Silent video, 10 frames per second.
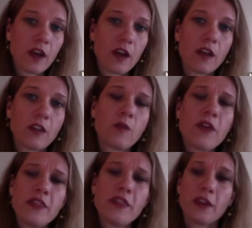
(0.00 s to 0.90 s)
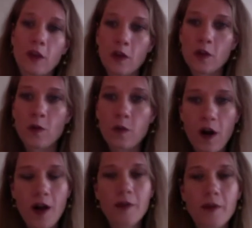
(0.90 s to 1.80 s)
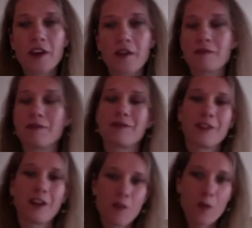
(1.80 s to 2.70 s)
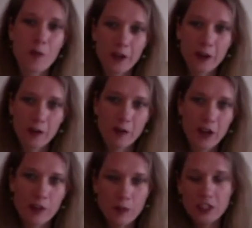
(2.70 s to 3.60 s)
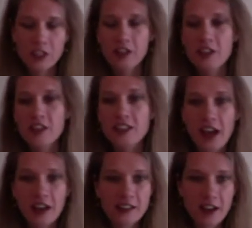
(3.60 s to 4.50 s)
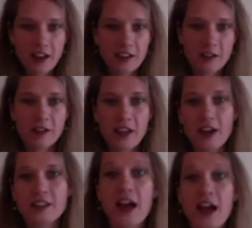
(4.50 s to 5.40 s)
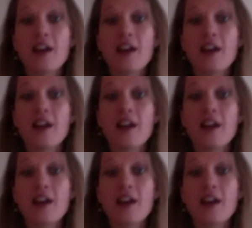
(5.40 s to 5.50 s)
The one that you probably are familiar with, particularly in the tech sector, without a doubt,